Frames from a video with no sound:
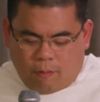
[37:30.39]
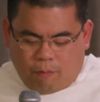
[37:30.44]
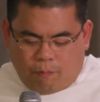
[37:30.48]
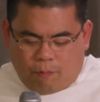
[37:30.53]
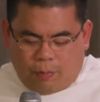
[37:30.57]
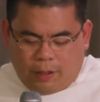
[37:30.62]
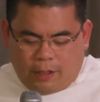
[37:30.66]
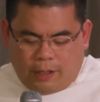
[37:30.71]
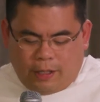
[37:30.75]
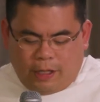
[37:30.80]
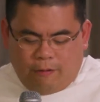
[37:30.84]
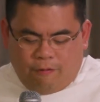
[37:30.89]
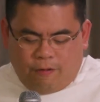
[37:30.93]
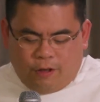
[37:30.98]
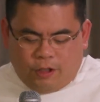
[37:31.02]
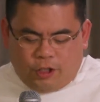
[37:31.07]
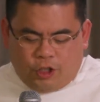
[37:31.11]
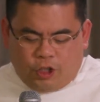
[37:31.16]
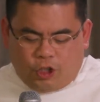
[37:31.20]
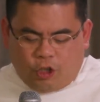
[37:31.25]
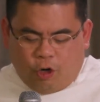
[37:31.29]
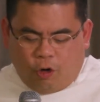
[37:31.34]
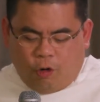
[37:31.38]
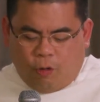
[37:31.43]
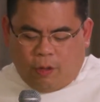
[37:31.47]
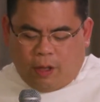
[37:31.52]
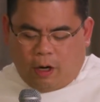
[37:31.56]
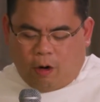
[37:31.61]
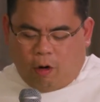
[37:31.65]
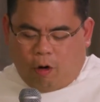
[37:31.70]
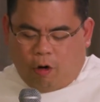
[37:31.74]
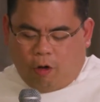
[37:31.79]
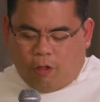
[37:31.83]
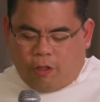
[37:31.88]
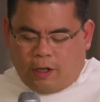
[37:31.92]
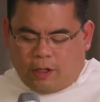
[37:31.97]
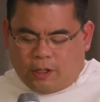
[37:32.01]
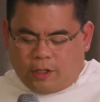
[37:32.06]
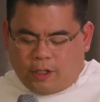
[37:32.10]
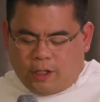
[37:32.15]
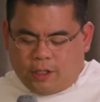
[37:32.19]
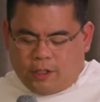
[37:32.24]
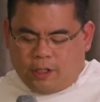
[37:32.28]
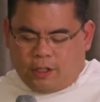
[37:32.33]
believers show their
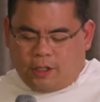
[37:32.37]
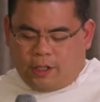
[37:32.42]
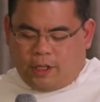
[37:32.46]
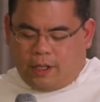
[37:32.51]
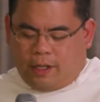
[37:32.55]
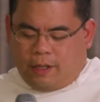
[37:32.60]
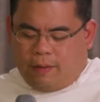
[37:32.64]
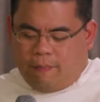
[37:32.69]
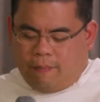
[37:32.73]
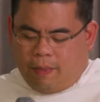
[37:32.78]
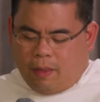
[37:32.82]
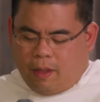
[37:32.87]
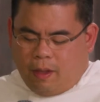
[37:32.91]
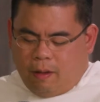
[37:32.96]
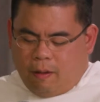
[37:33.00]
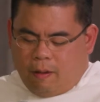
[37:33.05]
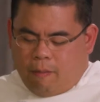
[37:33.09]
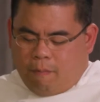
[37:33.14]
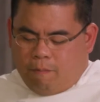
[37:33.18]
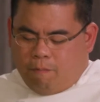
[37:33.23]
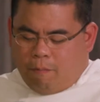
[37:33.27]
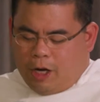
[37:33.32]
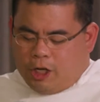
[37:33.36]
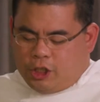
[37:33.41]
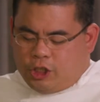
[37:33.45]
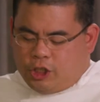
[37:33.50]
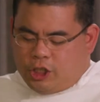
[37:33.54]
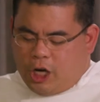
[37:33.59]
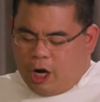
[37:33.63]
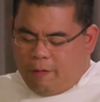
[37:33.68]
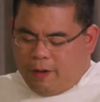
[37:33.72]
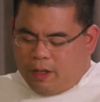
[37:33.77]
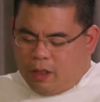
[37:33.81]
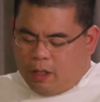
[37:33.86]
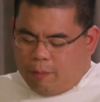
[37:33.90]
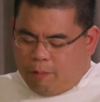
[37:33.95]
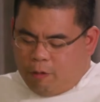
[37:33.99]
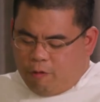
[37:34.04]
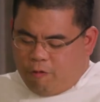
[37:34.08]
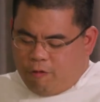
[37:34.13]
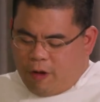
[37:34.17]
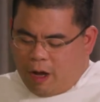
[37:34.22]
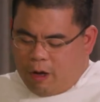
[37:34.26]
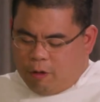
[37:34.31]
authenticity by sharing the
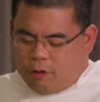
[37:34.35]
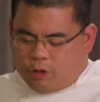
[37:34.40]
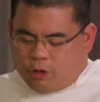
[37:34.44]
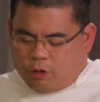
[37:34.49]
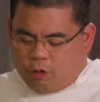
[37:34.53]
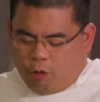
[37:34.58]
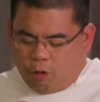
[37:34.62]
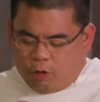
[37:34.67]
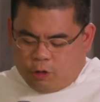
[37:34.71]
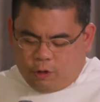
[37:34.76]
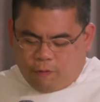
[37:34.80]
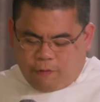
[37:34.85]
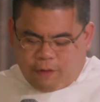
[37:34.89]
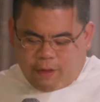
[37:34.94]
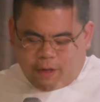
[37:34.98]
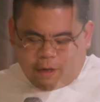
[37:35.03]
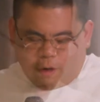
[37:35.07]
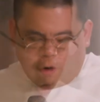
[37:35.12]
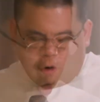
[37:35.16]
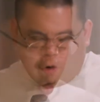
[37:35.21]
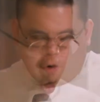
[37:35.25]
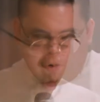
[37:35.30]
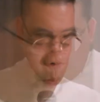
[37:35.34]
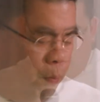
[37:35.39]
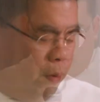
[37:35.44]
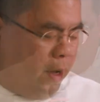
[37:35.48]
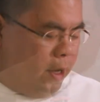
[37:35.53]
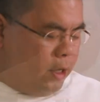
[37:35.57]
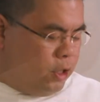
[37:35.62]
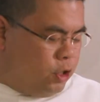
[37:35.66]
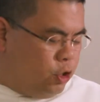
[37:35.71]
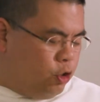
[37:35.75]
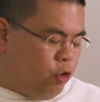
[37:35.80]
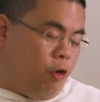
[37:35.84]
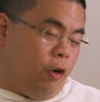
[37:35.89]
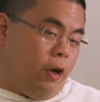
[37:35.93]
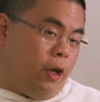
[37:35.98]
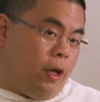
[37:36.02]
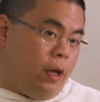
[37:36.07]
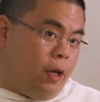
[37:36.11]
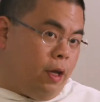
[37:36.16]
profound source of their hope and joy,